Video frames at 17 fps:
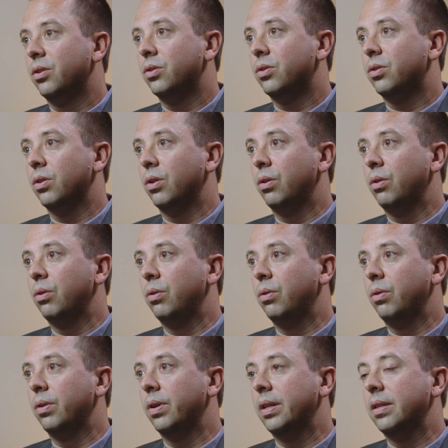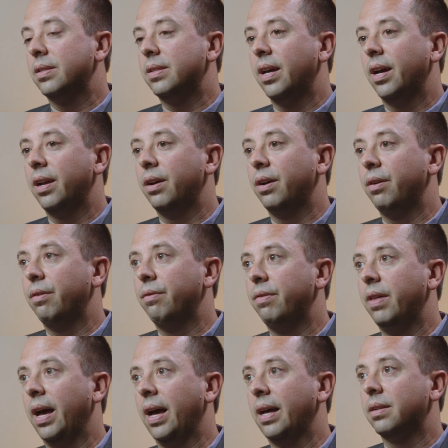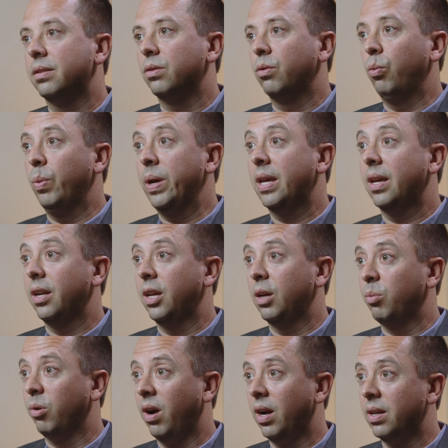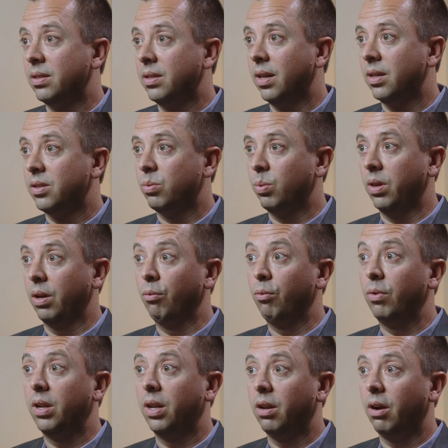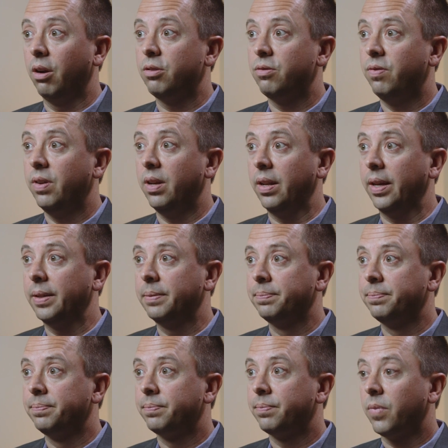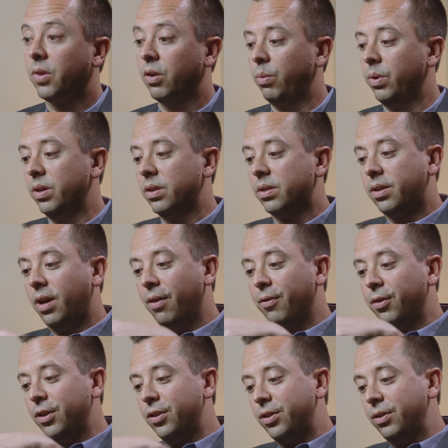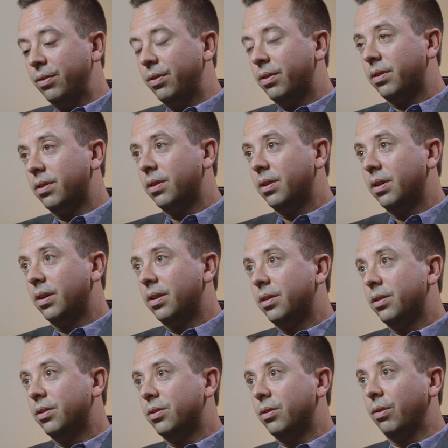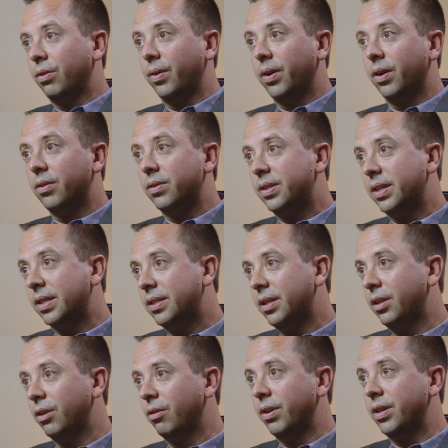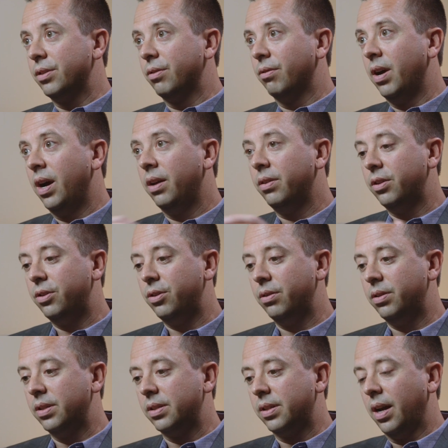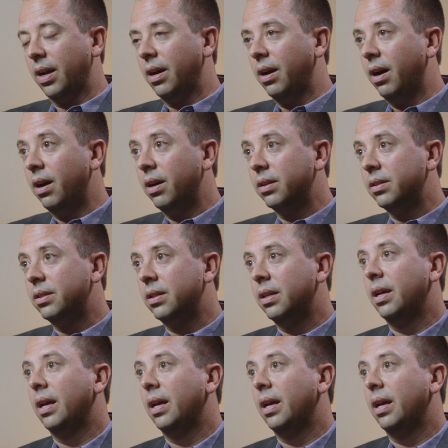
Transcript: So instead of that weakening process with a really large filling, we just cover the tooth. So 360 degrees around, the tooth is kind of hugged